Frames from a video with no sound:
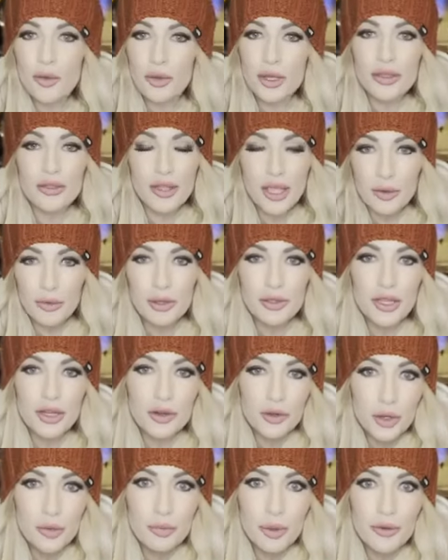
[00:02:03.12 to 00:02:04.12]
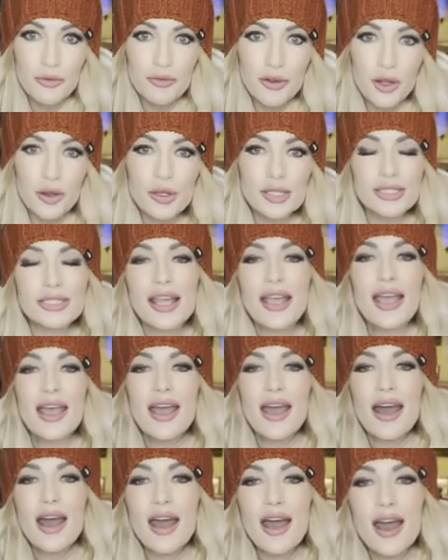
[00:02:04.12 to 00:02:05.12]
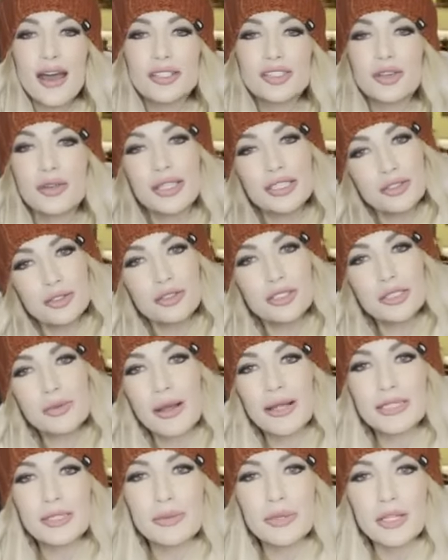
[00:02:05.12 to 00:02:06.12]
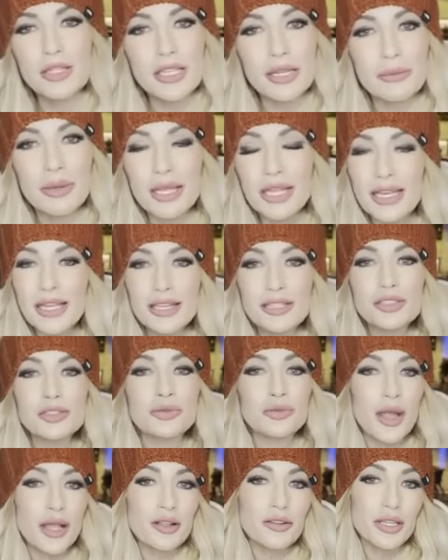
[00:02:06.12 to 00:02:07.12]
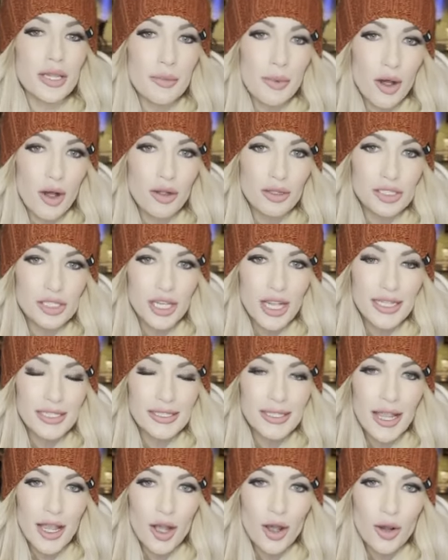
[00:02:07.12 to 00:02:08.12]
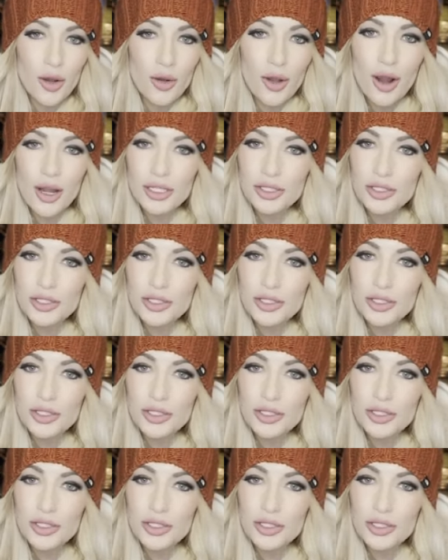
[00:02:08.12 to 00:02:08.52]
with, a, with a group of folks. Uh, so he took responsibility, but he didn't directly apologize. Now, our